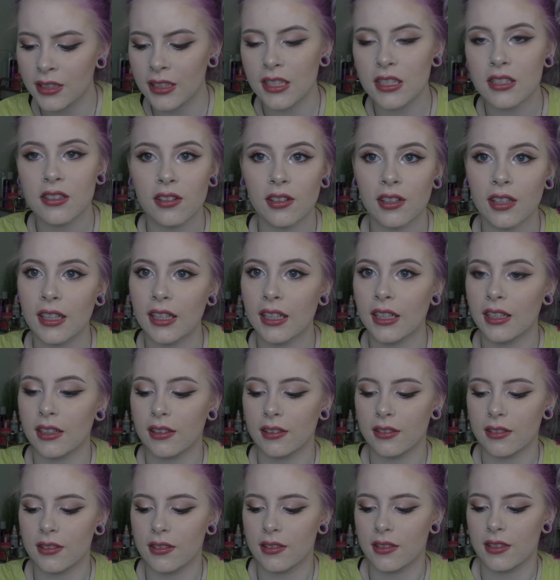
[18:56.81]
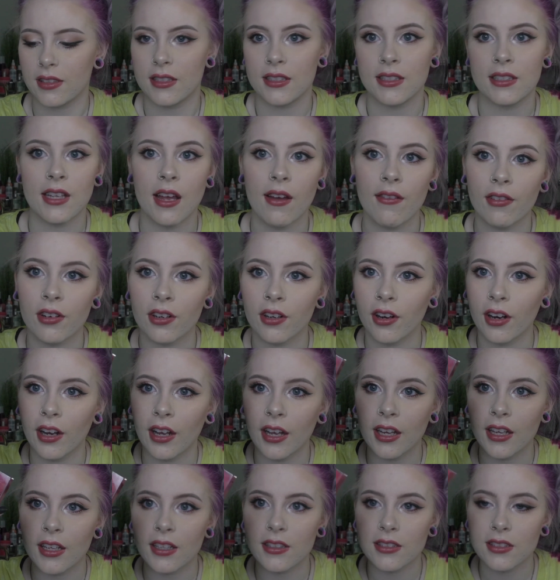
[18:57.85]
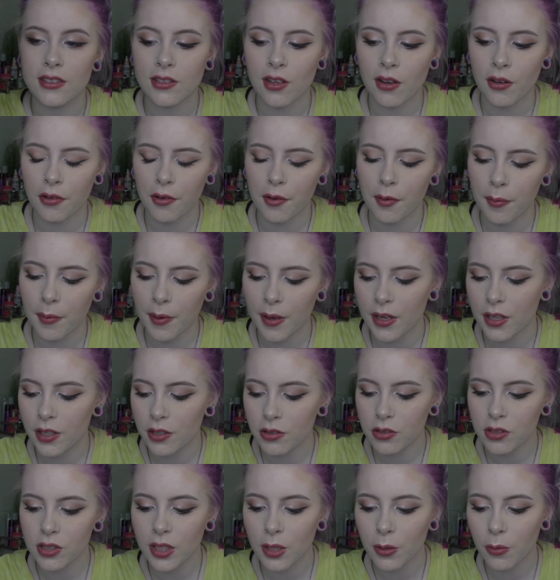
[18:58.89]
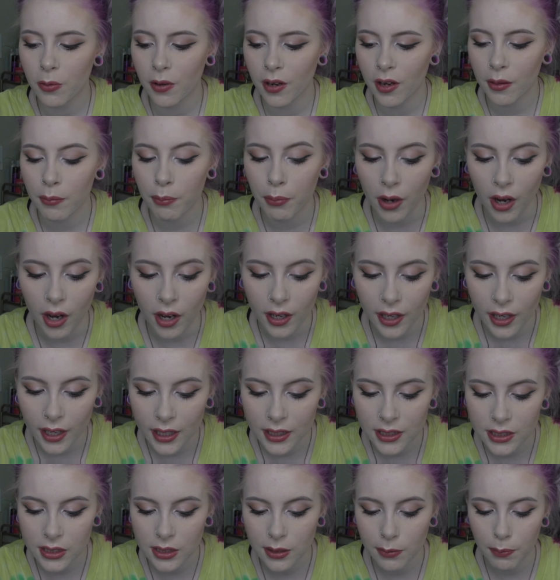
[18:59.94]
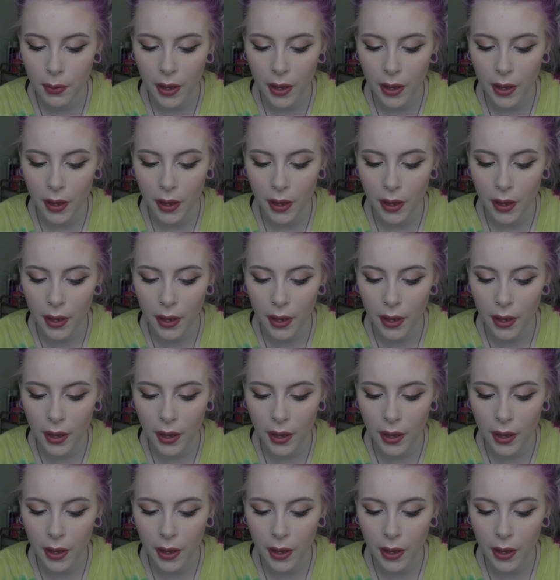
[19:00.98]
These are like 7 or 8. So I mean, usually one product